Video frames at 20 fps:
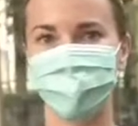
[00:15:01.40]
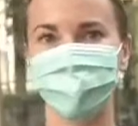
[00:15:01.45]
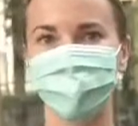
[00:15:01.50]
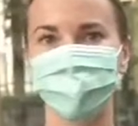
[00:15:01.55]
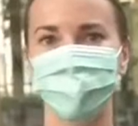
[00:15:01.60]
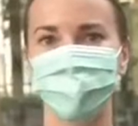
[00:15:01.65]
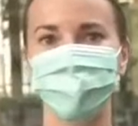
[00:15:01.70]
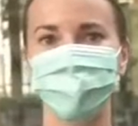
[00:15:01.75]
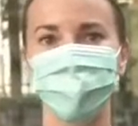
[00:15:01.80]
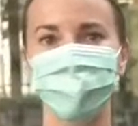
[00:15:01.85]
are
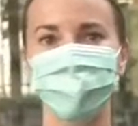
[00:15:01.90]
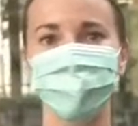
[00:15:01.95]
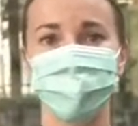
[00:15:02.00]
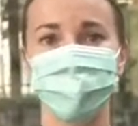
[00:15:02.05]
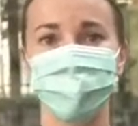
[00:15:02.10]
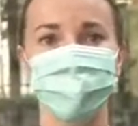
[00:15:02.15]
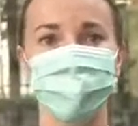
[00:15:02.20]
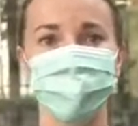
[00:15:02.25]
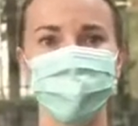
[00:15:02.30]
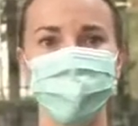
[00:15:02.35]
very
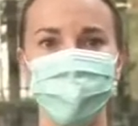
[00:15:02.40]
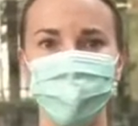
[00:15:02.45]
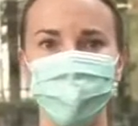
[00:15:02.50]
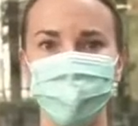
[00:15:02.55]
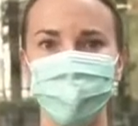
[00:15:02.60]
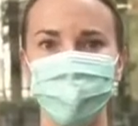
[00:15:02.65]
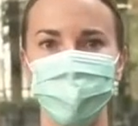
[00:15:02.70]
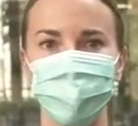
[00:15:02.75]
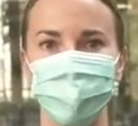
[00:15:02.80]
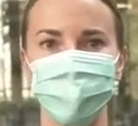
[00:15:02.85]
vulnerable people
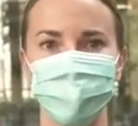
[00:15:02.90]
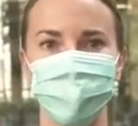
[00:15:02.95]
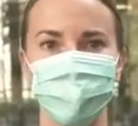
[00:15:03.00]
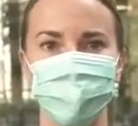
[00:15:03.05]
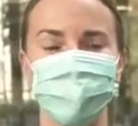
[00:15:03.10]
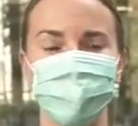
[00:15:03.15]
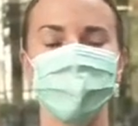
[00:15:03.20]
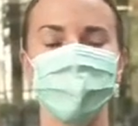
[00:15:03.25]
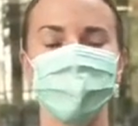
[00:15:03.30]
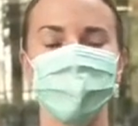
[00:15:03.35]
here.
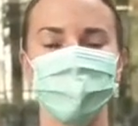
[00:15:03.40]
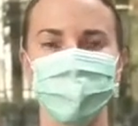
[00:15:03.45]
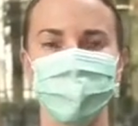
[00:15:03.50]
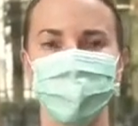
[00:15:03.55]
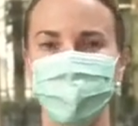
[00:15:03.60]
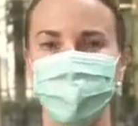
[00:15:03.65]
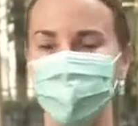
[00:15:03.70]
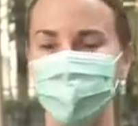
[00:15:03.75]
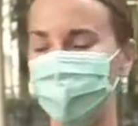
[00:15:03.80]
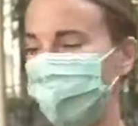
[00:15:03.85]

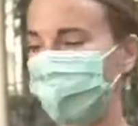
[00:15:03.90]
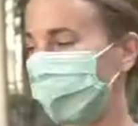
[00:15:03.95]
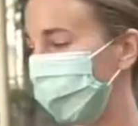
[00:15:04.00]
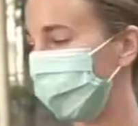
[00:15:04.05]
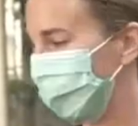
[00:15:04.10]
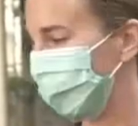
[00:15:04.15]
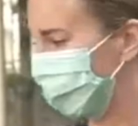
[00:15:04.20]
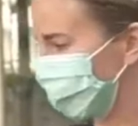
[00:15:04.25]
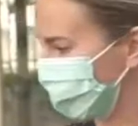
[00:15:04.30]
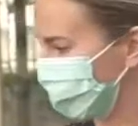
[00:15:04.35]
And
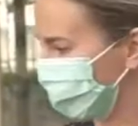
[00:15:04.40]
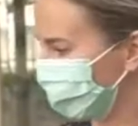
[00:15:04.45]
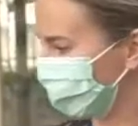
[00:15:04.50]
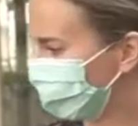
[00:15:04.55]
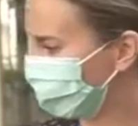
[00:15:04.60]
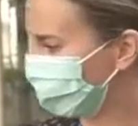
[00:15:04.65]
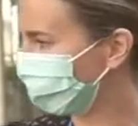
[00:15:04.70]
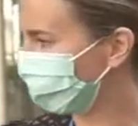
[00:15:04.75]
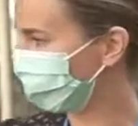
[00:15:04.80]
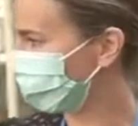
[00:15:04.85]
because we're close
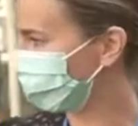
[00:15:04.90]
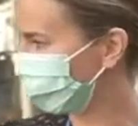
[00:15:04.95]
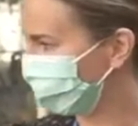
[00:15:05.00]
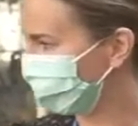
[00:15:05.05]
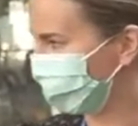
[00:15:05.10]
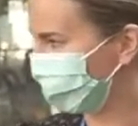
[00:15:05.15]
together when